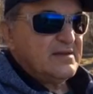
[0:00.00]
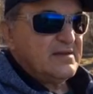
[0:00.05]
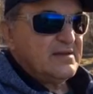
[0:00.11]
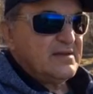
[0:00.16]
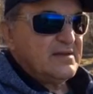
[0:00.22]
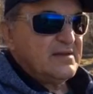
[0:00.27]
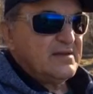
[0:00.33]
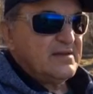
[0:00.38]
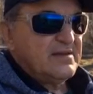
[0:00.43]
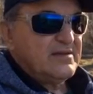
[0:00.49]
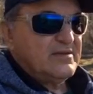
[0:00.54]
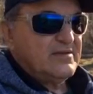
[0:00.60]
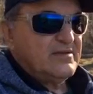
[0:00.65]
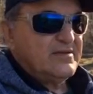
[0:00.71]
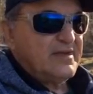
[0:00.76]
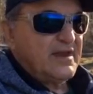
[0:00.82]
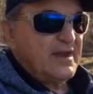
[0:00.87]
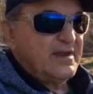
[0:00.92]
you
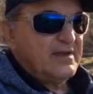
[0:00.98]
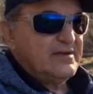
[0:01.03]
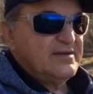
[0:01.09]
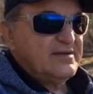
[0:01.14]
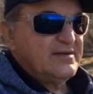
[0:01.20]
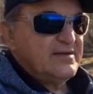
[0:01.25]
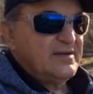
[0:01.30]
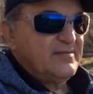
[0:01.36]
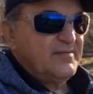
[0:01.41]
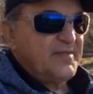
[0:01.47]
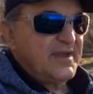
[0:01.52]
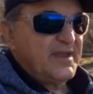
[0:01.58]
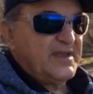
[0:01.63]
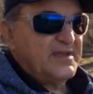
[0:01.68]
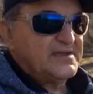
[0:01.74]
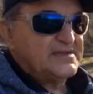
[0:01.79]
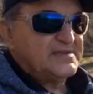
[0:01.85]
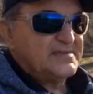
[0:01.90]
go down into the
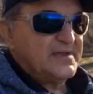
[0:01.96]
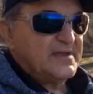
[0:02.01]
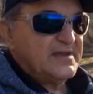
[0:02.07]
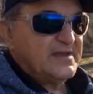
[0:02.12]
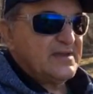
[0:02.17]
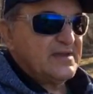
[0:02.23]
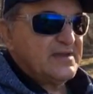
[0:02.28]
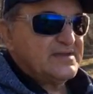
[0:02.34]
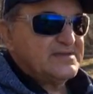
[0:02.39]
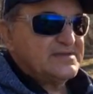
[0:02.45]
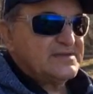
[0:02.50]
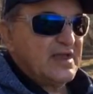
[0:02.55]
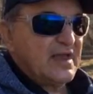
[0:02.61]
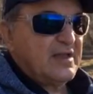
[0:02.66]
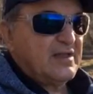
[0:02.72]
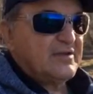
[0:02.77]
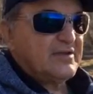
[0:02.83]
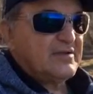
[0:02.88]
basement
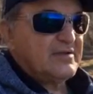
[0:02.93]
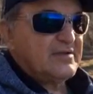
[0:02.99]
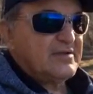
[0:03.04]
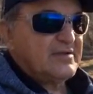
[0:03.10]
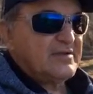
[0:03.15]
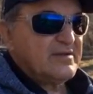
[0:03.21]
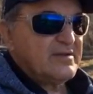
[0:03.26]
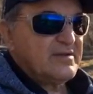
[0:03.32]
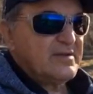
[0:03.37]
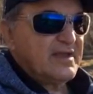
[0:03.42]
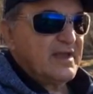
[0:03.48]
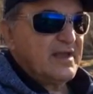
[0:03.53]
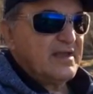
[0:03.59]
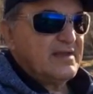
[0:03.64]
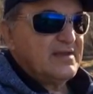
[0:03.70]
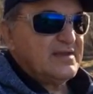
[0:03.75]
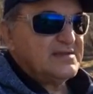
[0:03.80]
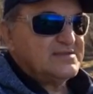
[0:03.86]
cellar. They
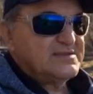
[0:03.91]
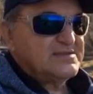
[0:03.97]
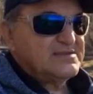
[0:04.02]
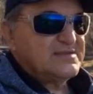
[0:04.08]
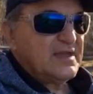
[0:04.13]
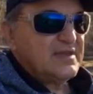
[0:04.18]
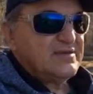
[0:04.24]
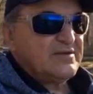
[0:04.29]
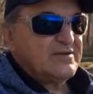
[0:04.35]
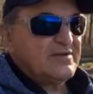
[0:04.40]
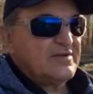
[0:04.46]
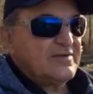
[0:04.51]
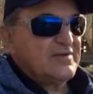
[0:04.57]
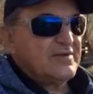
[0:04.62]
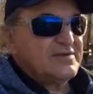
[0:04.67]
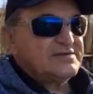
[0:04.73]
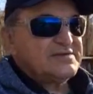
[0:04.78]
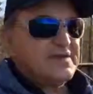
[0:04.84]
had these cellar
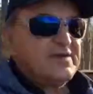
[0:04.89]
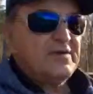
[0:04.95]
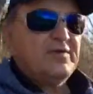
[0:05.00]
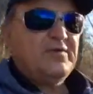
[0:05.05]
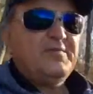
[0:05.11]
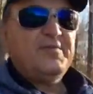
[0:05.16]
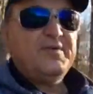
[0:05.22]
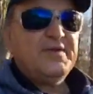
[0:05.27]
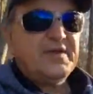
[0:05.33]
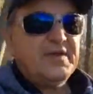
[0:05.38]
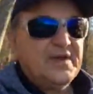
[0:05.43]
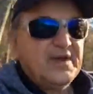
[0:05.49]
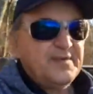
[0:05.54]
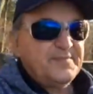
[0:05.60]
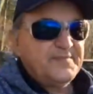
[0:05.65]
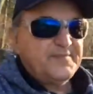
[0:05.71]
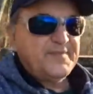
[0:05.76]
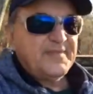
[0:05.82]
doors that opened
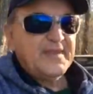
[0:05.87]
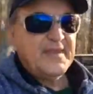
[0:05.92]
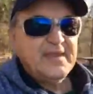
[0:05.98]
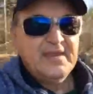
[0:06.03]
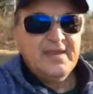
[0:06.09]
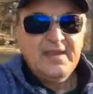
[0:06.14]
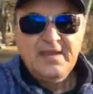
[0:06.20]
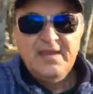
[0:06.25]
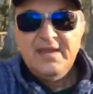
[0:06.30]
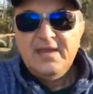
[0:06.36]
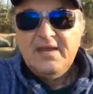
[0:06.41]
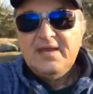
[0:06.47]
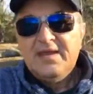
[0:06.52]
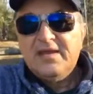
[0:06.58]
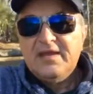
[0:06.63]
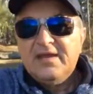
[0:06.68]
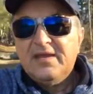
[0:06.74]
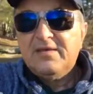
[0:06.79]
up.
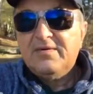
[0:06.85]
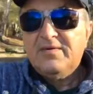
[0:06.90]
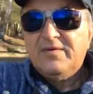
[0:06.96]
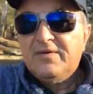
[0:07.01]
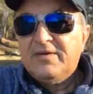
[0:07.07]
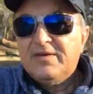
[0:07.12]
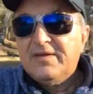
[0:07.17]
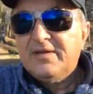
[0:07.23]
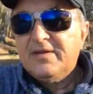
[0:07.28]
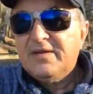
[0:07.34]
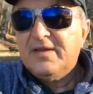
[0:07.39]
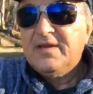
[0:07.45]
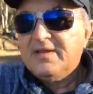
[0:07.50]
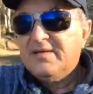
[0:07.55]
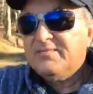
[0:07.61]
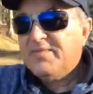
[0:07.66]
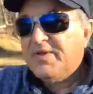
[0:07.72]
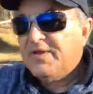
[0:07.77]
They call
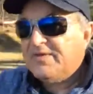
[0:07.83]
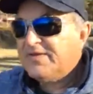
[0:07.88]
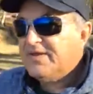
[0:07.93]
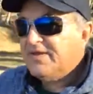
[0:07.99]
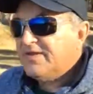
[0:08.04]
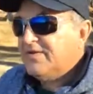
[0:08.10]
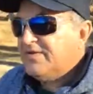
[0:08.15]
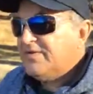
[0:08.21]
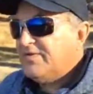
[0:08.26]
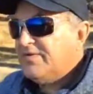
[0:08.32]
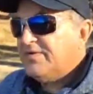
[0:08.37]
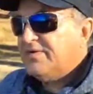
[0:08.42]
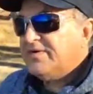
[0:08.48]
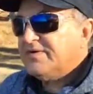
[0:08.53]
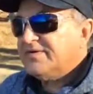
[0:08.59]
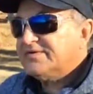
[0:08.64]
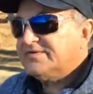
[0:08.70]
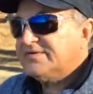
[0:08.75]
Belkin
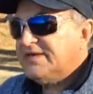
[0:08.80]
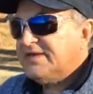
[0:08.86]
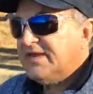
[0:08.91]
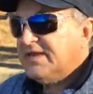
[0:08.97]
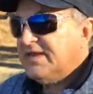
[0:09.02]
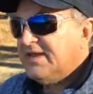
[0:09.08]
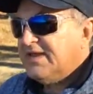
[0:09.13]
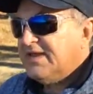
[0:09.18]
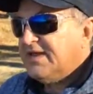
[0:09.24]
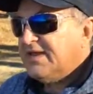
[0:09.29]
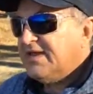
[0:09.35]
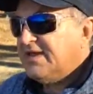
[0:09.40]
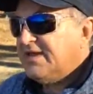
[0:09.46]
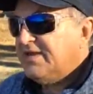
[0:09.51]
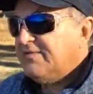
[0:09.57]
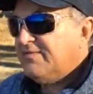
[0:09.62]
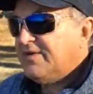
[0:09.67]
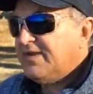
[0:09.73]
doors.
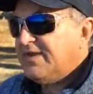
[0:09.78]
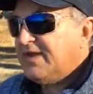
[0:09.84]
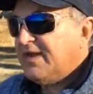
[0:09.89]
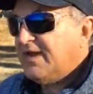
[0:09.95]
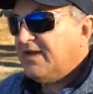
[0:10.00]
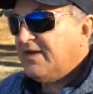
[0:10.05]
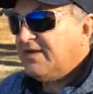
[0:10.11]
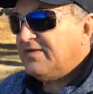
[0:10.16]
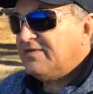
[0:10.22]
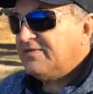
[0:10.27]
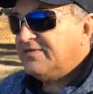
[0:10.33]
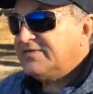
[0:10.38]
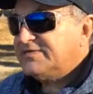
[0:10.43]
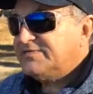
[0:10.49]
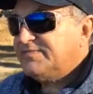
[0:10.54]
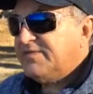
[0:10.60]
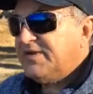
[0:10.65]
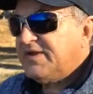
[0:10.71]
And you went down, there
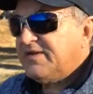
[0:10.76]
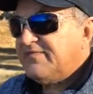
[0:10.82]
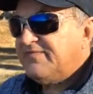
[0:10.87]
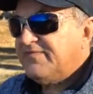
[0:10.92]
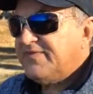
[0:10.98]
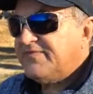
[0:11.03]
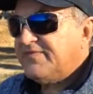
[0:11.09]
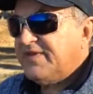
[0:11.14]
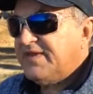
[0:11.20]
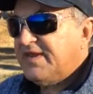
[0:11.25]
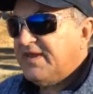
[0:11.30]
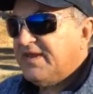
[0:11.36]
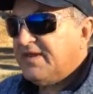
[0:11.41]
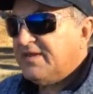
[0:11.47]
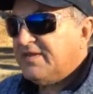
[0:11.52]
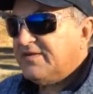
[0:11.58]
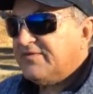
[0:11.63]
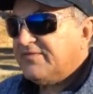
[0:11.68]
was big
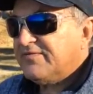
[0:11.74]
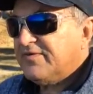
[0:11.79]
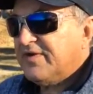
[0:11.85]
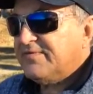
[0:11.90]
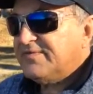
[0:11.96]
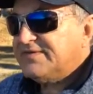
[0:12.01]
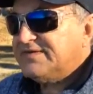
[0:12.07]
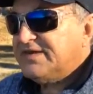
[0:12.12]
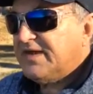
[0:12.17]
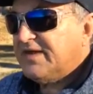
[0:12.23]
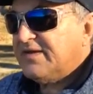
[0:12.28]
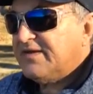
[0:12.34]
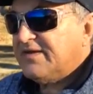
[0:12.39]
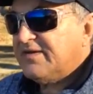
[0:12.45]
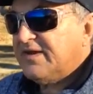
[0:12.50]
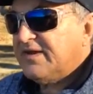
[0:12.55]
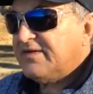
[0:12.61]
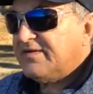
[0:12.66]
50-gallon drums down
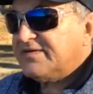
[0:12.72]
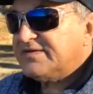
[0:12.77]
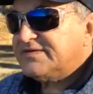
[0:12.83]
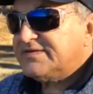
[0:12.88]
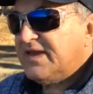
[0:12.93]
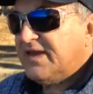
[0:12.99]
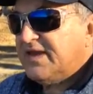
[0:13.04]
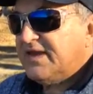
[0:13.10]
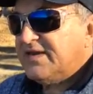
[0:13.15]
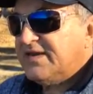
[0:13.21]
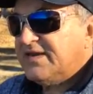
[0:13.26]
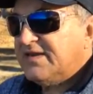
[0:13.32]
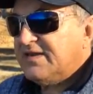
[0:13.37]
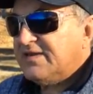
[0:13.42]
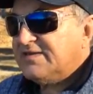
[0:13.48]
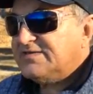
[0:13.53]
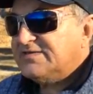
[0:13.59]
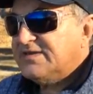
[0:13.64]
there on their side
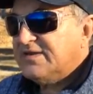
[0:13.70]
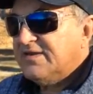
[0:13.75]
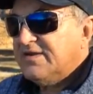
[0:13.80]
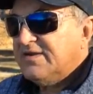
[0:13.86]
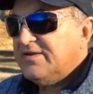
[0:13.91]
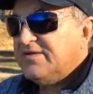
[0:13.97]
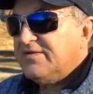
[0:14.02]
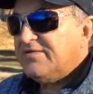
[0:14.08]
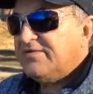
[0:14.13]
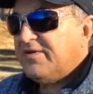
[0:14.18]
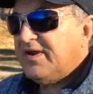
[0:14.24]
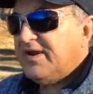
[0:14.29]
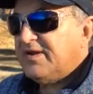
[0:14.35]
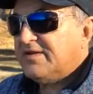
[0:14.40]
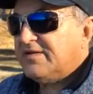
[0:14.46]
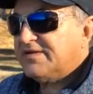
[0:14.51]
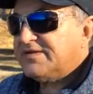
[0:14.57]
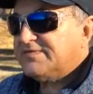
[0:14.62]
in these
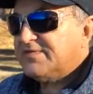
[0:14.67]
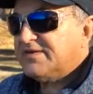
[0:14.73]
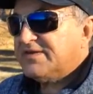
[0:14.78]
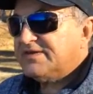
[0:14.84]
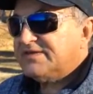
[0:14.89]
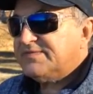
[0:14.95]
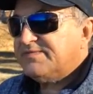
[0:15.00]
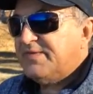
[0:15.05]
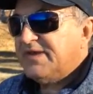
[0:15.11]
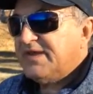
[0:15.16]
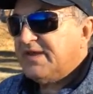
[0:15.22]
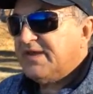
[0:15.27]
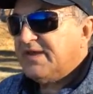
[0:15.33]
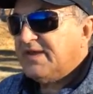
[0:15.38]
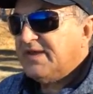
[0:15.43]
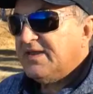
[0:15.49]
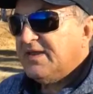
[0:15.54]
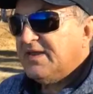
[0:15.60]
cradles with a
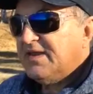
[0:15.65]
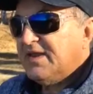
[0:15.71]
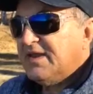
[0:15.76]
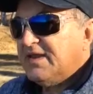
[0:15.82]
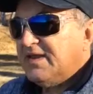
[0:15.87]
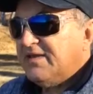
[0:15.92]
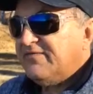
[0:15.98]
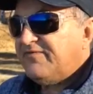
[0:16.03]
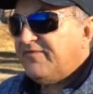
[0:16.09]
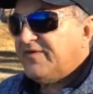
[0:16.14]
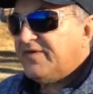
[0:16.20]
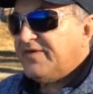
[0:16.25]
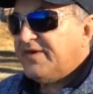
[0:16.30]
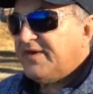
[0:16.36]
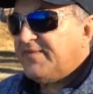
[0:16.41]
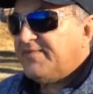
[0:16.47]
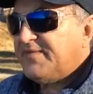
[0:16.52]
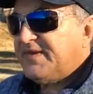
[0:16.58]
spigot. And you
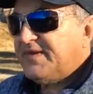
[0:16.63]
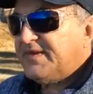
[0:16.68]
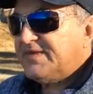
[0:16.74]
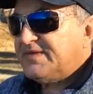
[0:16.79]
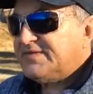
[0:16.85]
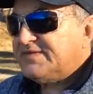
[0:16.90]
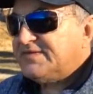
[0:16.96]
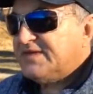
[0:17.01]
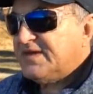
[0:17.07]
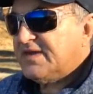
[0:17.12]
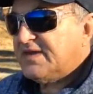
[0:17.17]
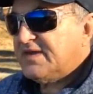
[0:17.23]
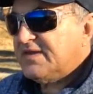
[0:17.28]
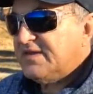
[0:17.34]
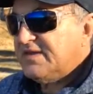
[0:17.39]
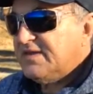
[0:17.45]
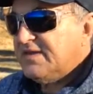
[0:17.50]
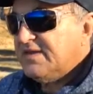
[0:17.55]
filled up this,
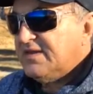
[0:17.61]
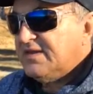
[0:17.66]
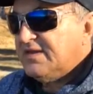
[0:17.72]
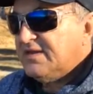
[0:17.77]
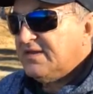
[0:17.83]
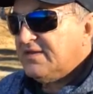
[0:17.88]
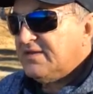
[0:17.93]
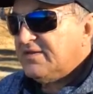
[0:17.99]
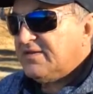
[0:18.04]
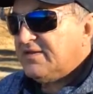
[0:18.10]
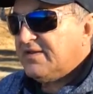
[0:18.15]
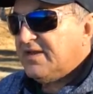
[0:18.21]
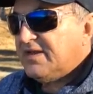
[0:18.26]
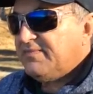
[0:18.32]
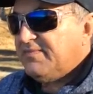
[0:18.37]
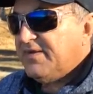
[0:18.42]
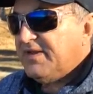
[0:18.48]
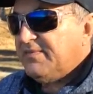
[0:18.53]
it looked
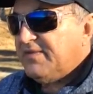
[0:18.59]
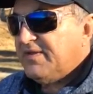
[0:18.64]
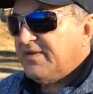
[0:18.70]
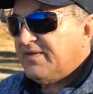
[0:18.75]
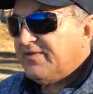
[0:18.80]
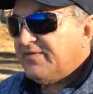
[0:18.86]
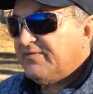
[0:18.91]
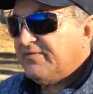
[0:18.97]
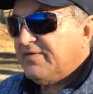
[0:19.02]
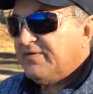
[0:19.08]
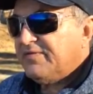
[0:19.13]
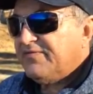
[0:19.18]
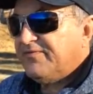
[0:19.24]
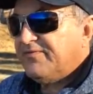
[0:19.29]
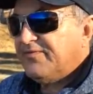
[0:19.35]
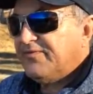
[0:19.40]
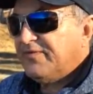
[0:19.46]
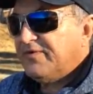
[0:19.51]
like maybe a 3 or
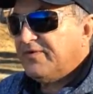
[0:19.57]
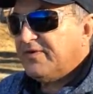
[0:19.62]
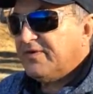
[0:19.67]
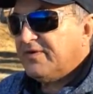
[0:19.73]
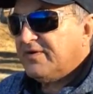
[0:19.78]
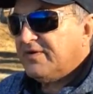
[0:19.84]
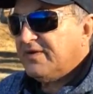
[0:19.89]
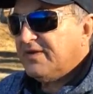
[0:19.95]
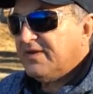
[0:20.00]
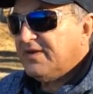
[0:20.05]
4